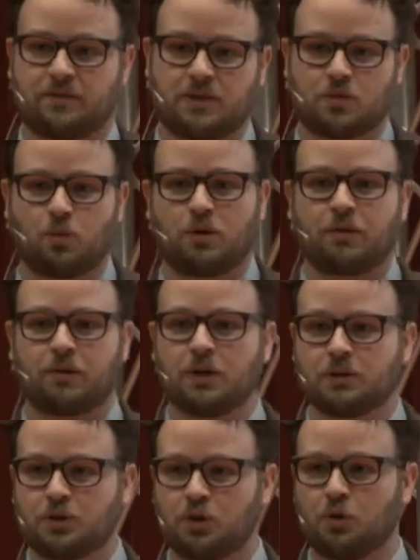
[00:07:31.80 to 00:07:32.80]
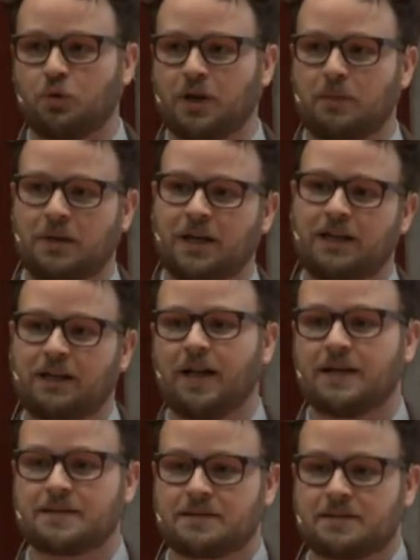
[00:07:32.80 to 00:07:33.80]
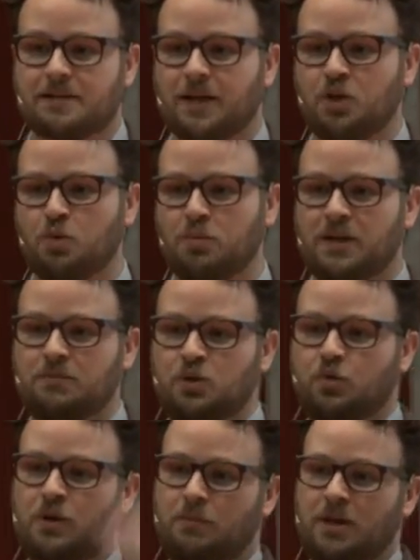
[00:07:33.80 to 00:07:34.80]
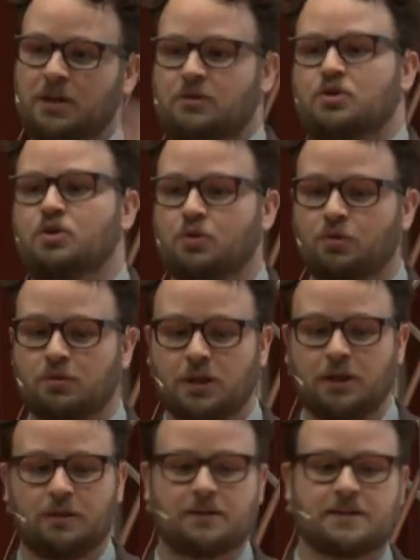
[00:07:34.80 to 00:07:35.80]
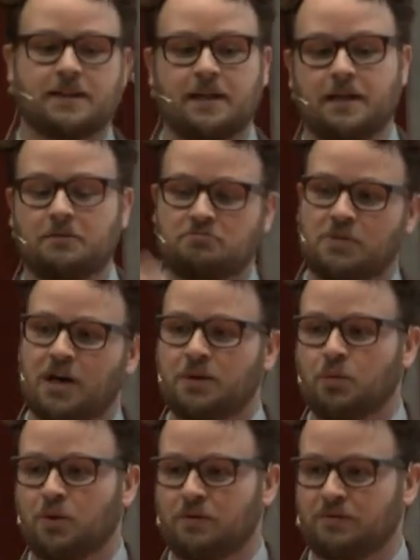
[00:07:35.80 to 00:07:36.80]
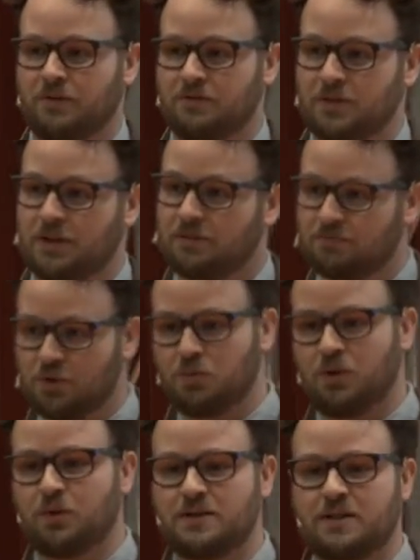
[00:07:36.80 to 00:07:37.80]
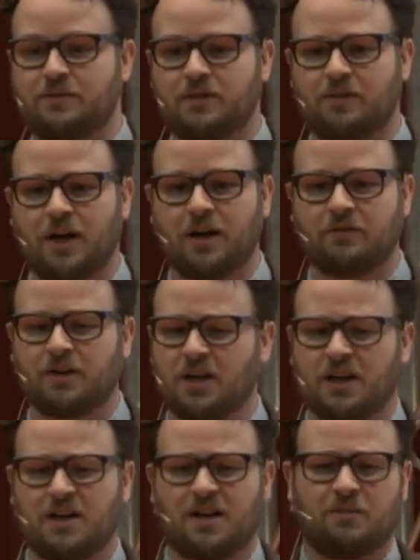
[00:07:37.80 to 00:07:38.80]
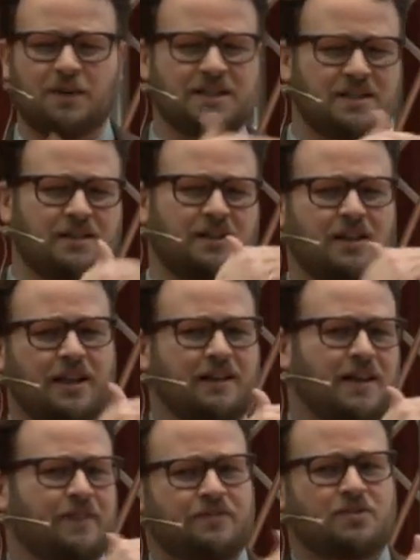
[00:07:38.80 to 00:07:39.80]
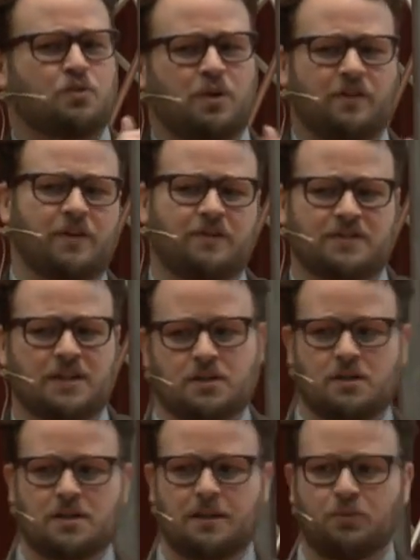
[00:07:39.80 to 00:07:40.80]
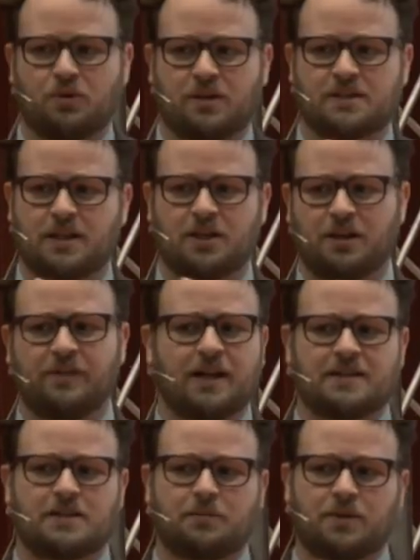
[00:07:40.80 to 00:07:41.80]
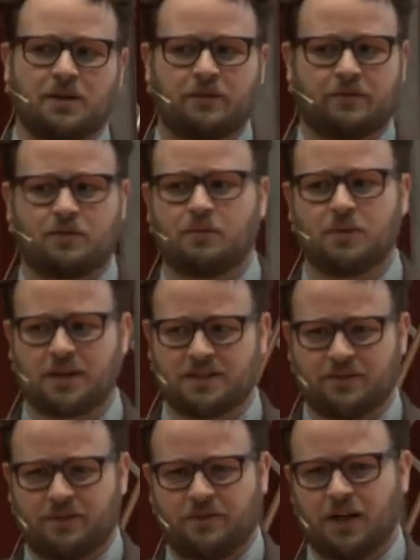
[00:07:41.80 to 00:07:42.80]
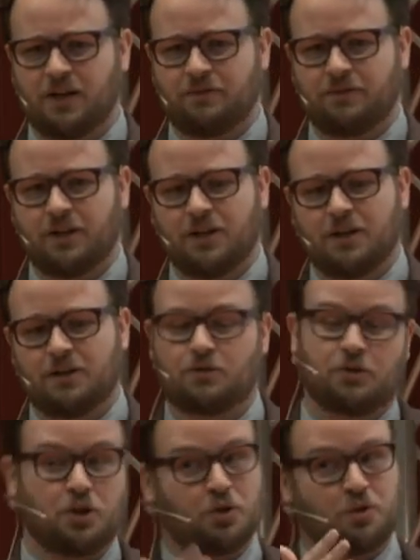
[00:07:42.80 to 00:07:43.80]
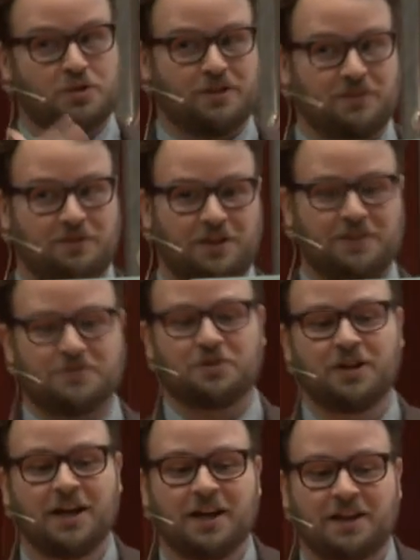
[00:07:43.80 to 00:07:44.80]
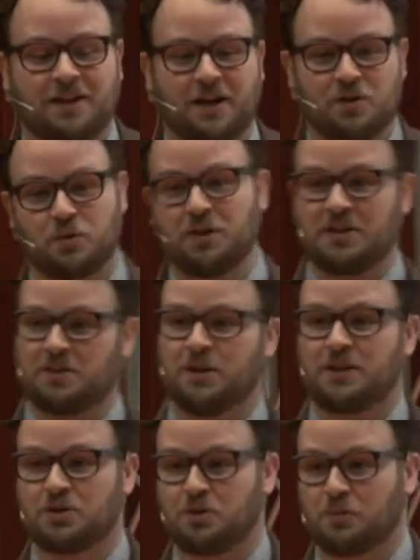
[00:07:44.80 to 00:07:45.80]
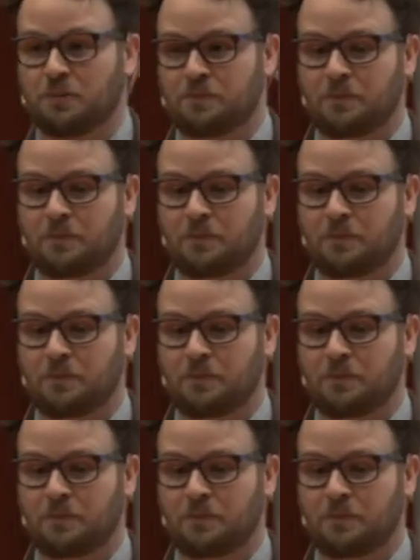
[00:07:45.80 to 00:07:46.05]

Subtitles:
if it's worth 2 and I bid any less, and you bid between me and 2, say I bid 150, you bid 175, I'm basically left 25 cents on the table, because I could have had something for $1.75 or €1.75, sorry, that I was willing to pay 2.